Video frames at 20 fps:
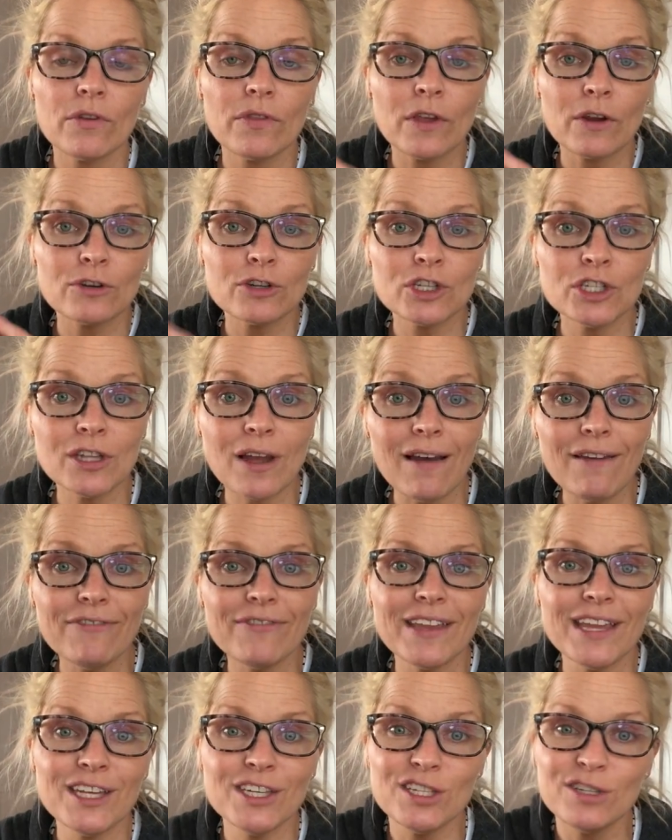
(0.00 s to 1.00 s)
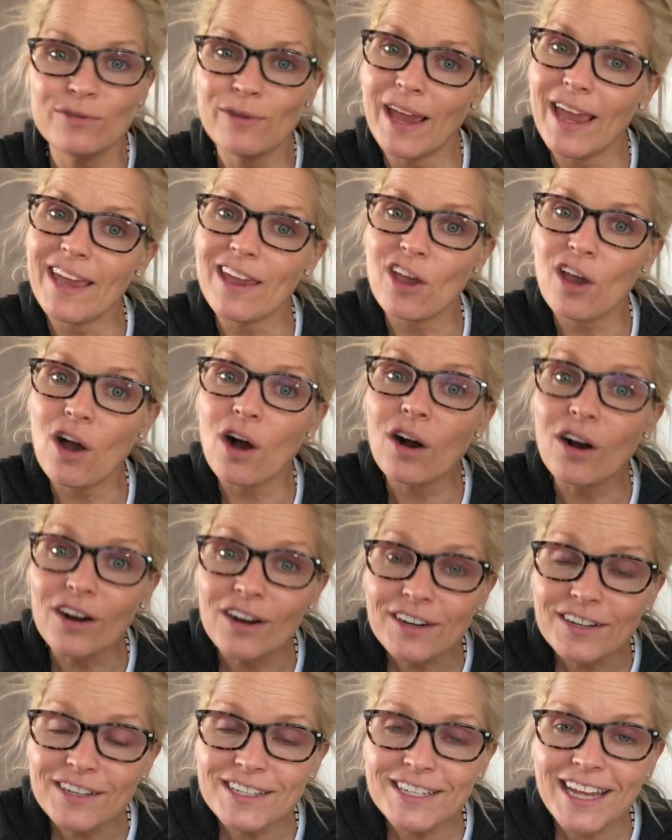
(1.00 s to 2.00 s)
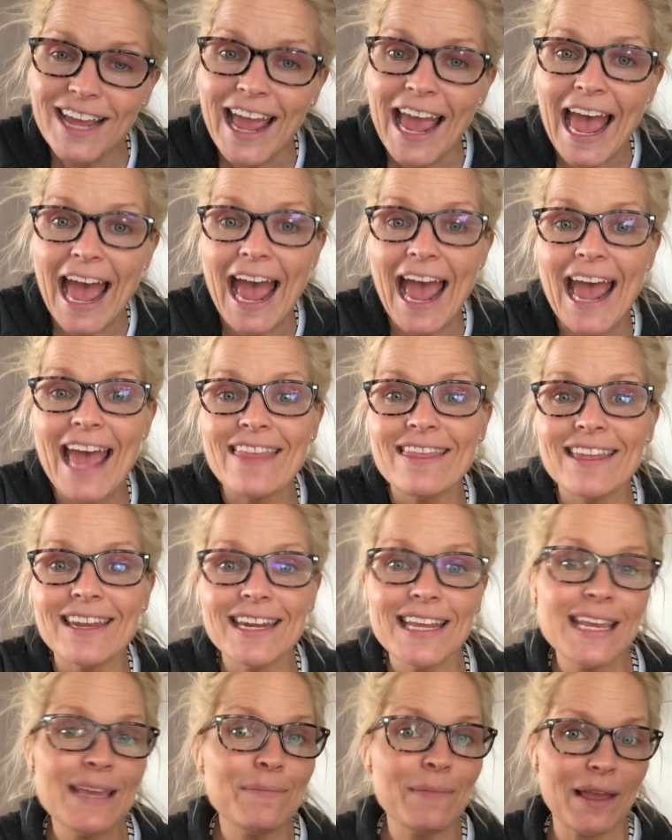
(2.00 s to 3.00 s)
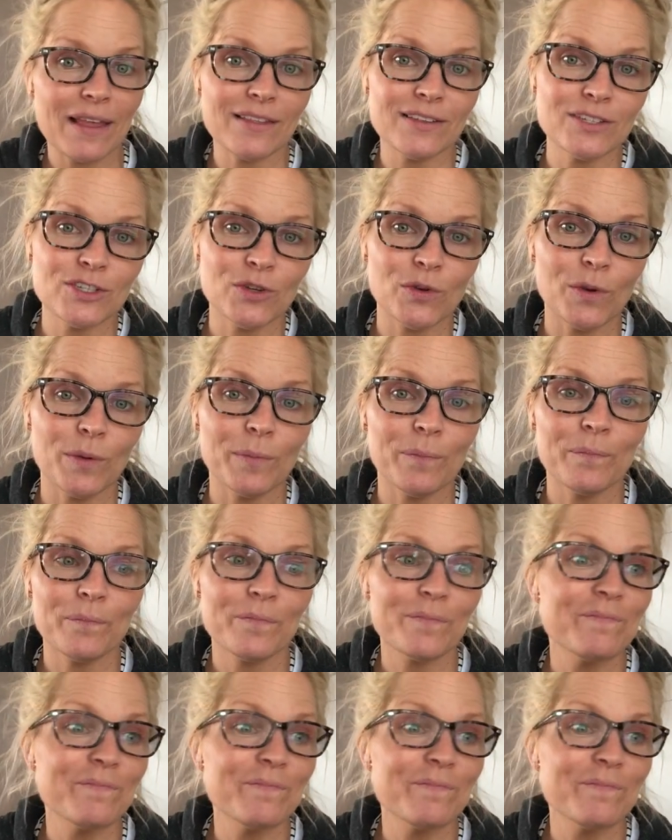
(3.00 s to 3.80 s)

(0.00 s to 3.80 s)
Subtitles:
their stuff into a cart and then email it to them.